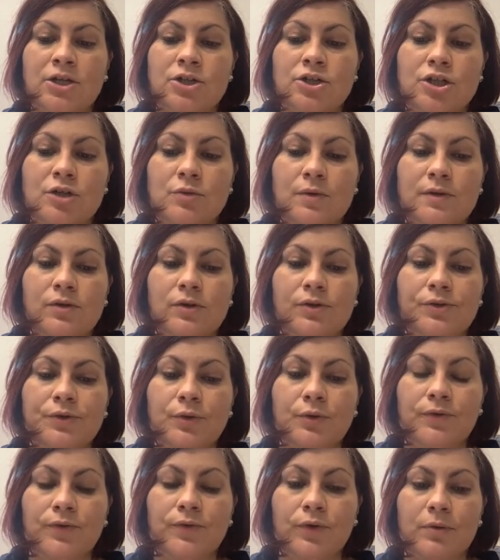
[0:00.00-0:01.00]
She was
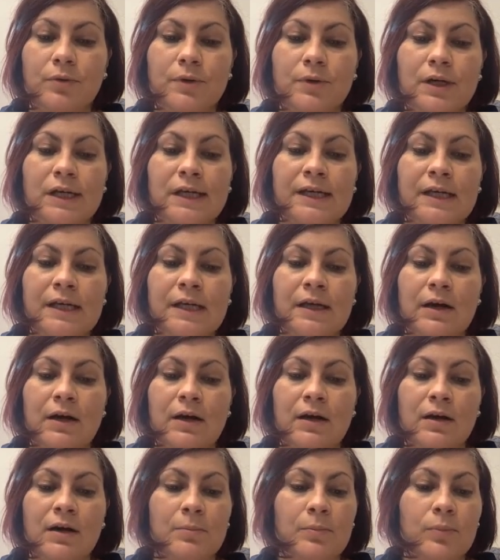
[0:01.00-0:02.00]
also formerly a
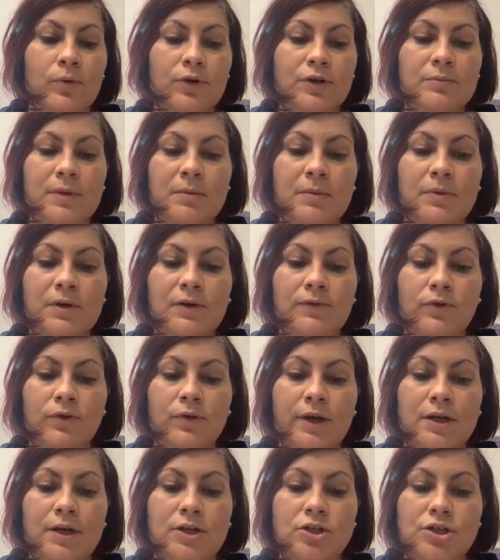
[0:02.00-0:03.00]
uh, board member
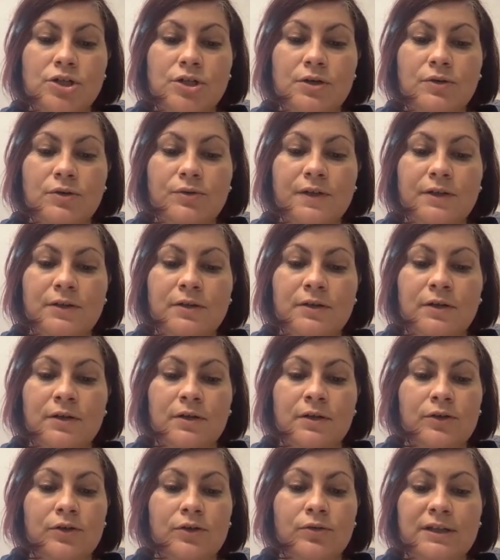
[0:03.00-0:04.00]
for NGOs at
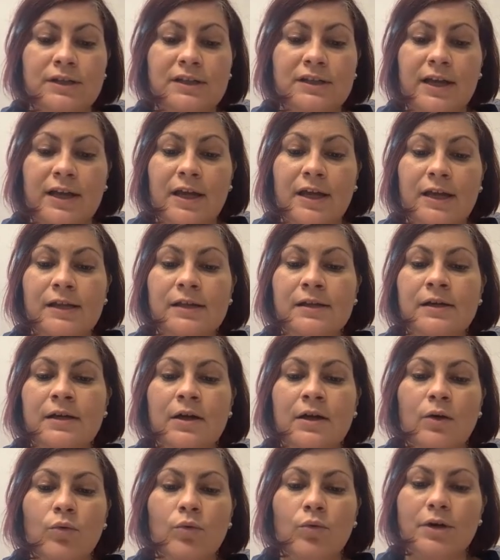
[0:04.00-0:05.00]
uh, UNITAID,
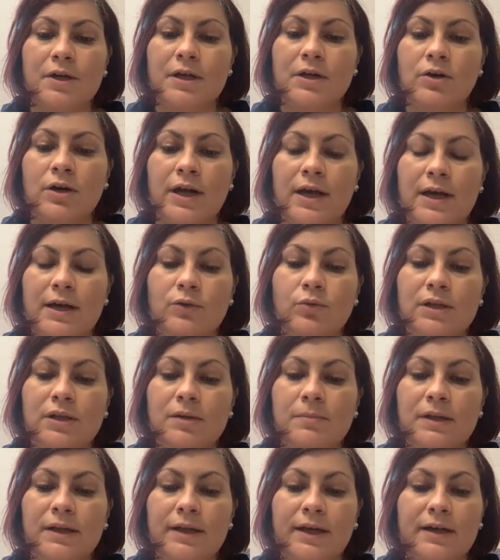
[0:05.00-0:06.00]
working on
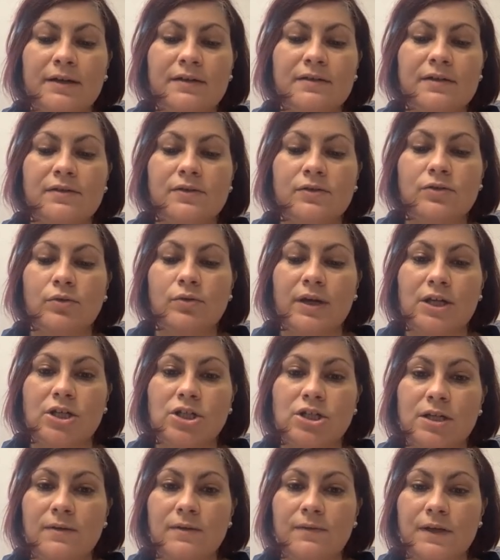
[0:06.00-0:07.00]
equitable access to
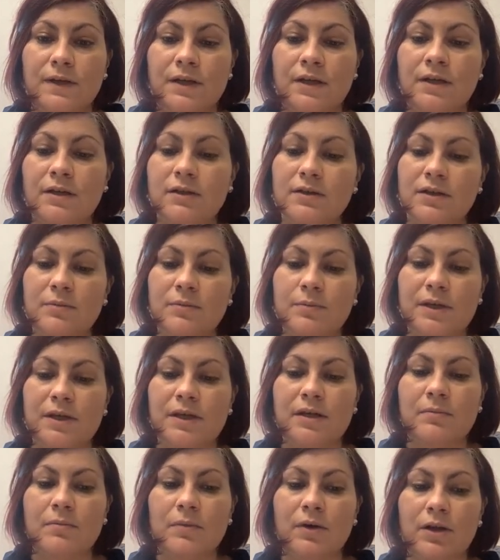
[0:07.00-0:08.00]
HIV,
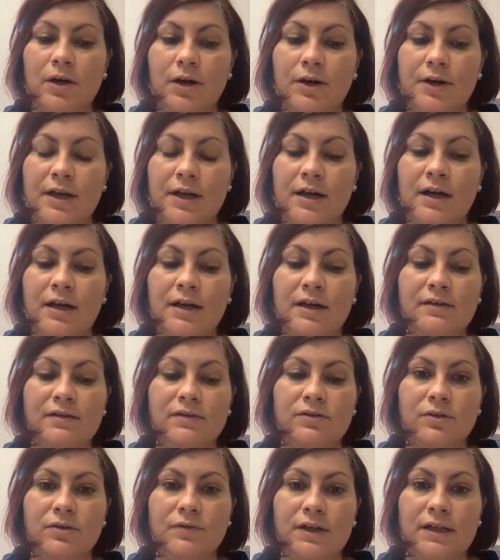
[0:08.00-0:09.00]
TB, malaria, and
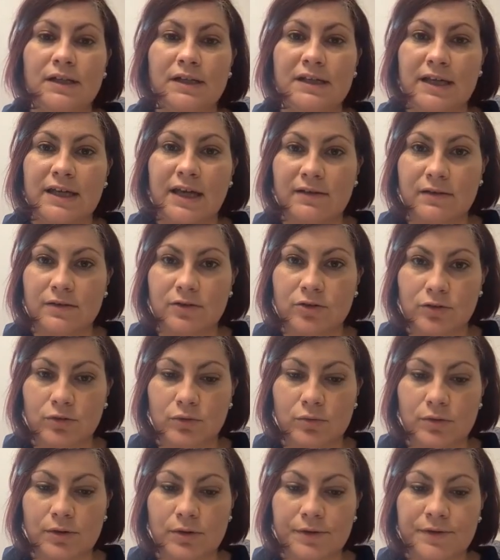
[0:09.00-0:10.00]
cervical cancer
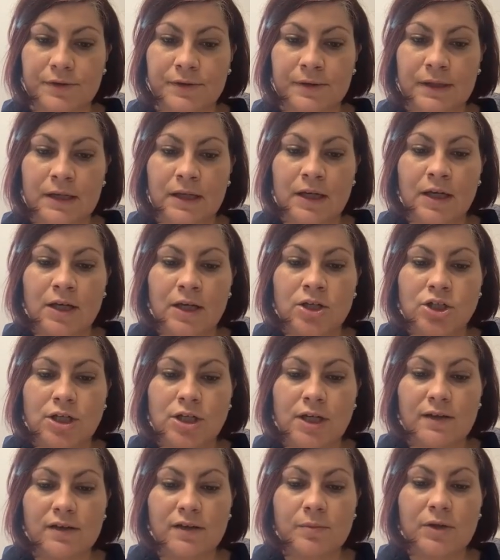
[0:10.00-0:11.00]
tools.
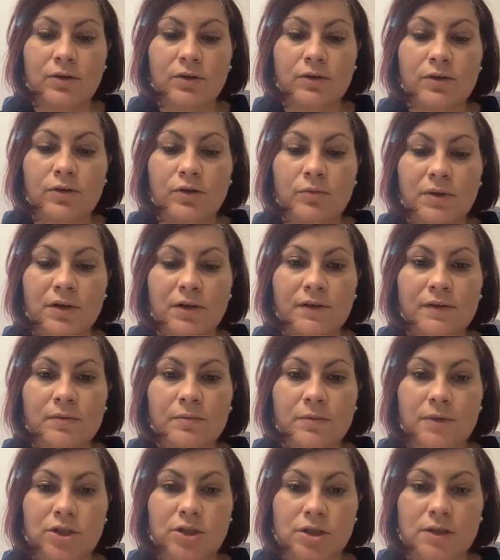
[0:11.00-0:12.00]
She has been on numerous
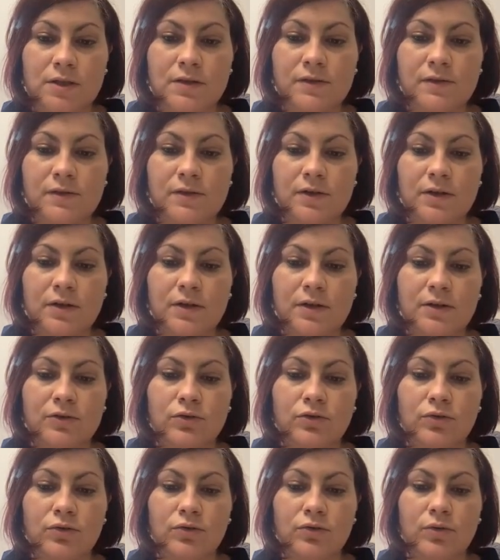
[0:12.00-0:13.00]
missions uh,
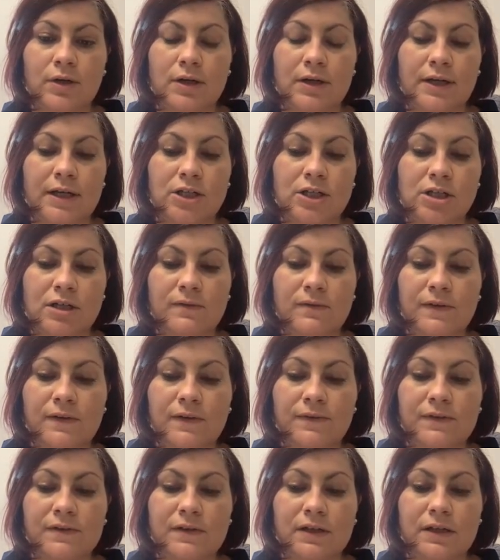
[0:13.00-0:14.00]
to HIV
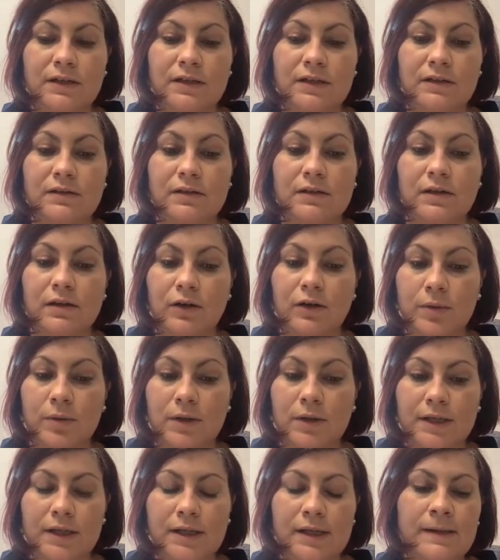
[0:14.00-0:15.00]
uh, facilities
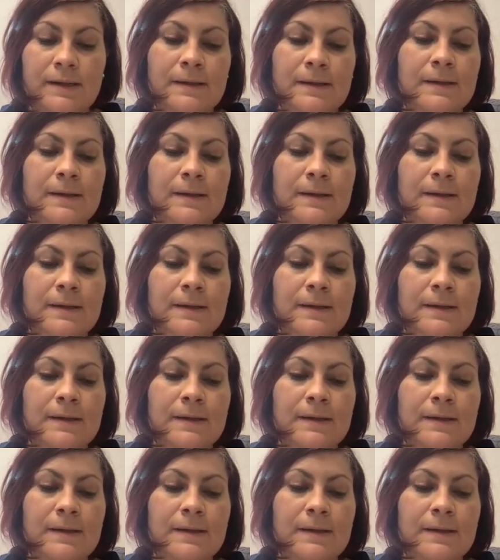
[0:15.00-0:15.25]
globally,